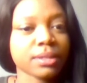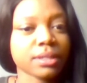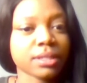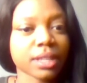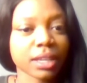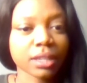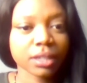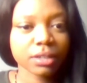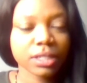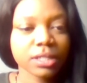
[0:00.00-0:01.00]

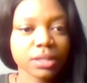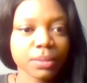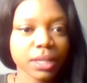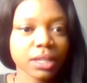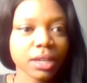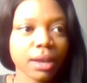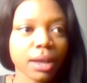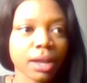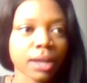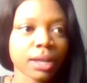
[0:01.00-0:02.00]
secondary to me.
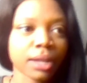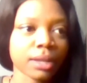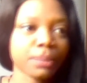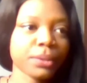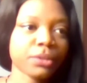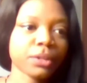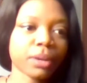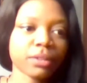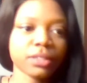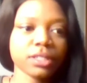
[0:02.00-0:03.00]
Period
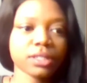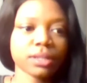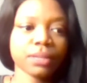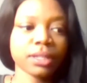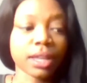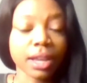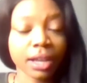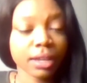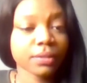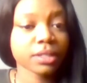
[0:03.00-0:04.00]
poverty is something that
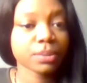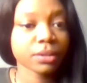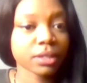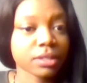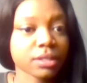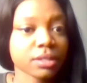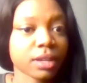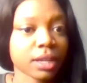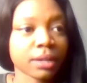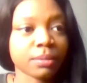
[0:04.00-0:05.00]
I have experienced
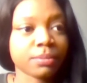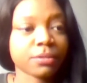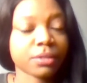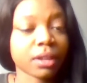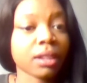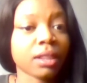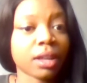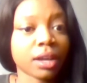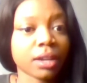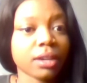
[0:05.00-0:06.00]
for a
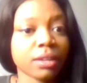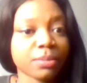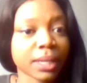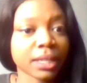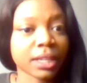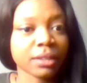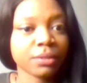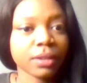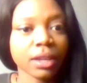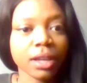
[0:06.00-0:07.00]
lot of my life,